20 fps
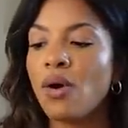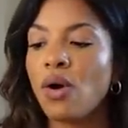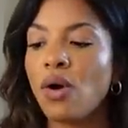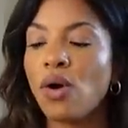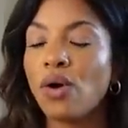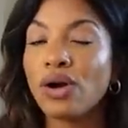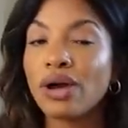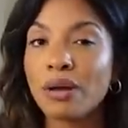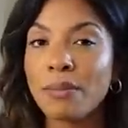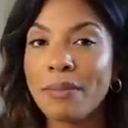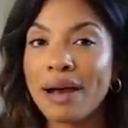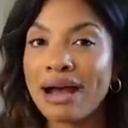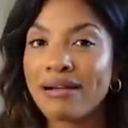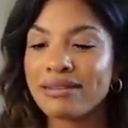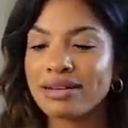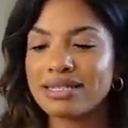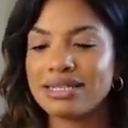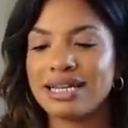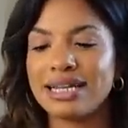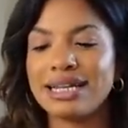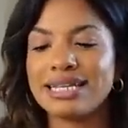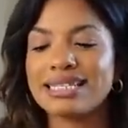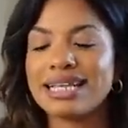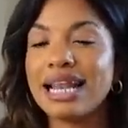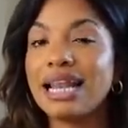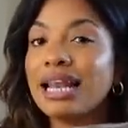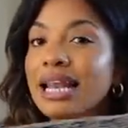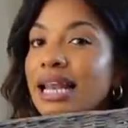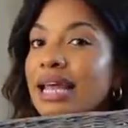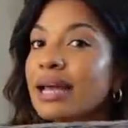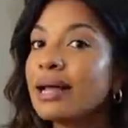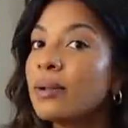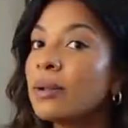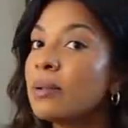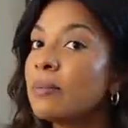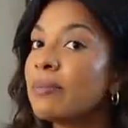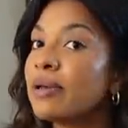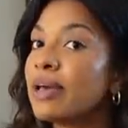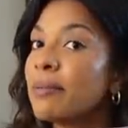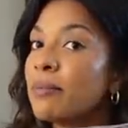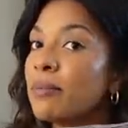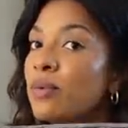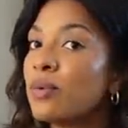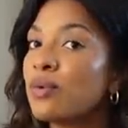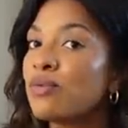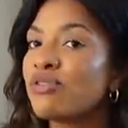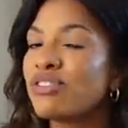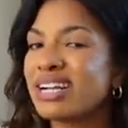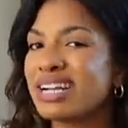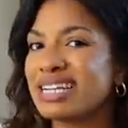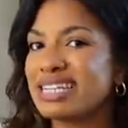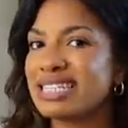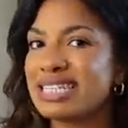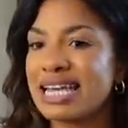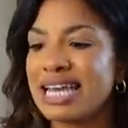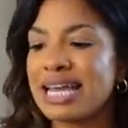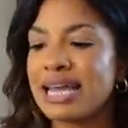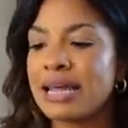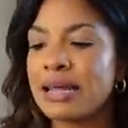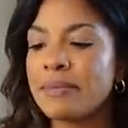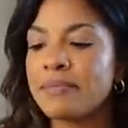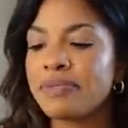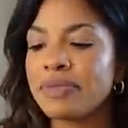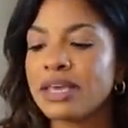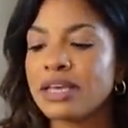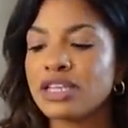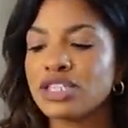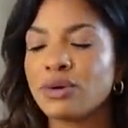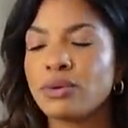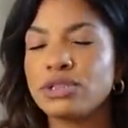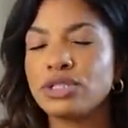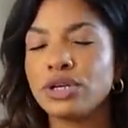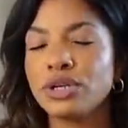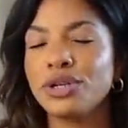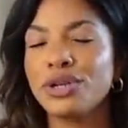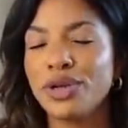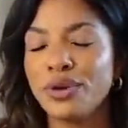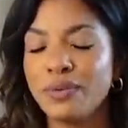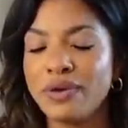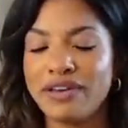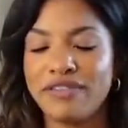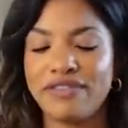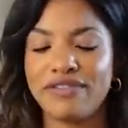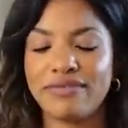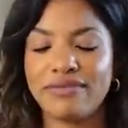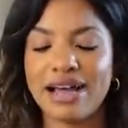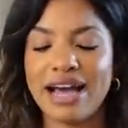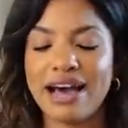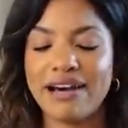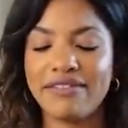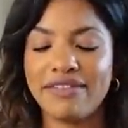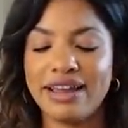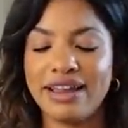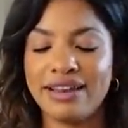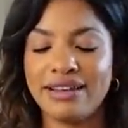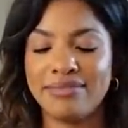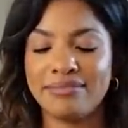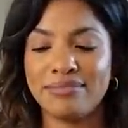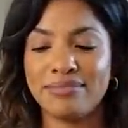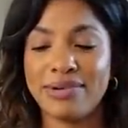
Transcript: On comparison, it's a little bit more rickety, so I don't know if having